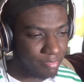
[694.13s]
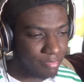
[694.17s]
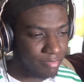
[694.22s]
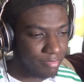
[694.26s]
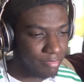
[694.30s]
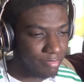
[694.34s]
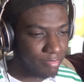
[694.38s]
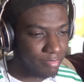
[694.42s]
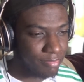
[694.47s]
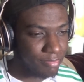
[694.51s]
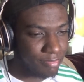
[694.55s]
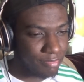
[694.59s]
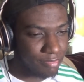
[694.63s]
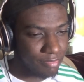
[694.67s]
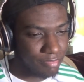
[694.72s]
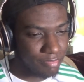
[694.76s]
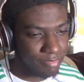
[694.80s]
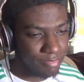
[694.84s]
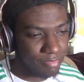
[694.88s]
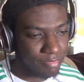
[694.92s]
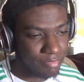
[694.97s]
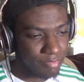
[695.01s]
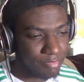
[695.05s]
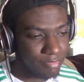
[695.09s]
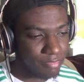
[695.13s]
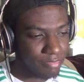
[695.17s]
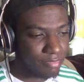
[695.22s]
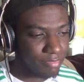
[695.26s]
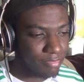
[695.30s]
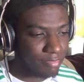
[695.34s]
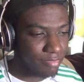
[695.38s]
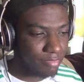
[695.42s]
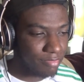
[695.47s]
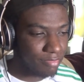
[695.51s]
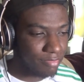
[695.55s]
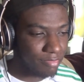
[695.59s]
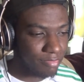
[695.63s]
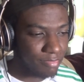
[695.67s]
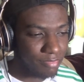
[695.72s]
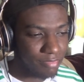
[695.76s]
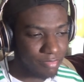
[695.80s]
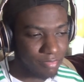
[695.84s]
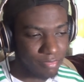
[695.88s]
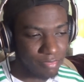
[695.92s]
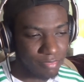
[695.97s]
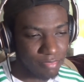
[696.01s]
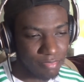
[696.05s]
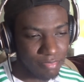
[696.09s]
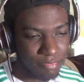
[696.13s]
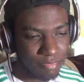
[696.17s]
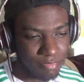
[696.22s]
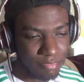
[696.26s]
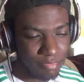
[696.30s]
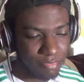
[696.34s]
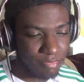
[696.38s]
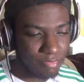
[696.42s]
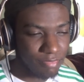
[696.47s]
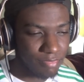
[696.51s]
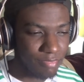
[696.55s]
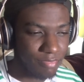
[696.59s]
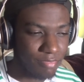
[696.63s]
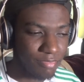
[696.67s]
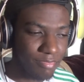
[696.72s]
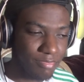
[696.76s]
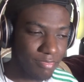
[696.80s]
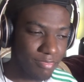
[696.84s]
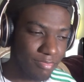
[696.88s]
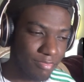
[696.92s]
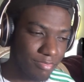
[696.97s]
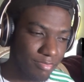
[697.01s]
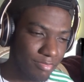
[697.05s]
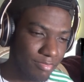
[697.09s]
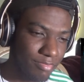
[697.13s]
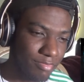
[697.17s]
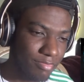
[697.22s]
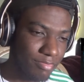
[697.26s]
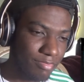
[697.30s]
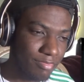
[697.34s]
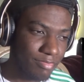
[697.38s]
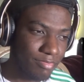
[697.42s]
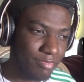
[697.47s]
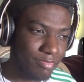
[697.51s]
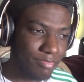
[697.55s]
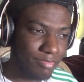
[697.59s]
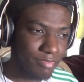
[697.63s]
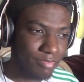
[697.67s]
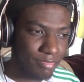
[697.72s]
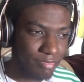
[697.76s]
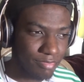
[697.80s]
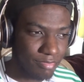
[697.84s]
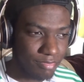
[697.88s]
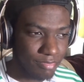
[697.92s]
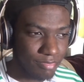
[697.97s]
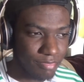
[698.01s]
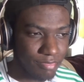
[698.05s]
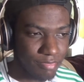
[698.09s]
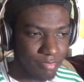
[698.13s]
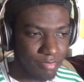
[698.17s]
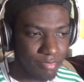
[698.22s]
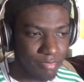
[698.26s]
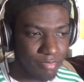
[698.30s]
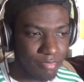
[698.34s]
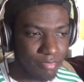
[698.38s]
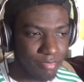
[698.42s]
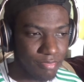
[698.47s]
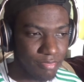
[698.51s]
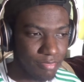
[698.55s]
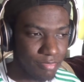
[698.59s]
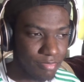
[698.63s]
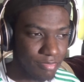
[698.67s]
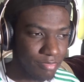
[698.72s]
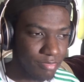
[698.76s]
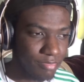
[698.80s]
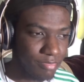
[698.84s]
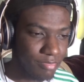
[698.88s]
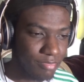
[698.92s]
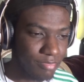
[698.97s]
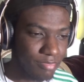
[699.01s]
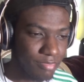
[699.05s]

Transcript: (no one is talking)